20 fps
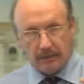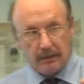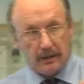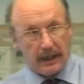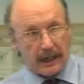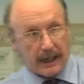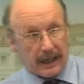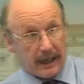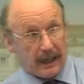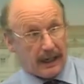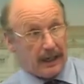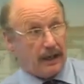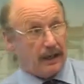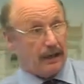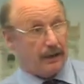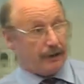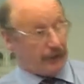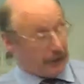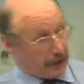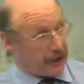
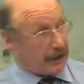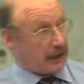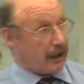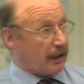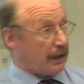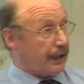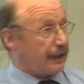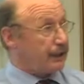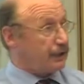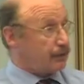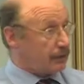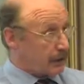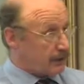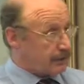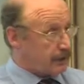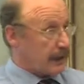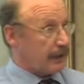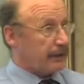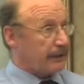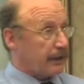the
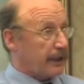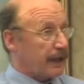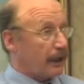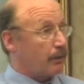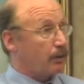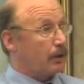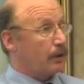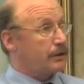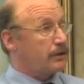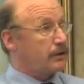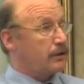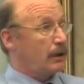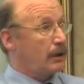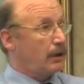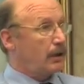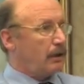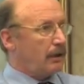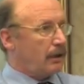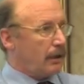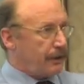guy who goes out in the
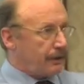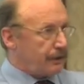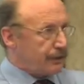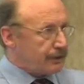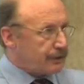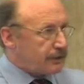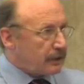ambulance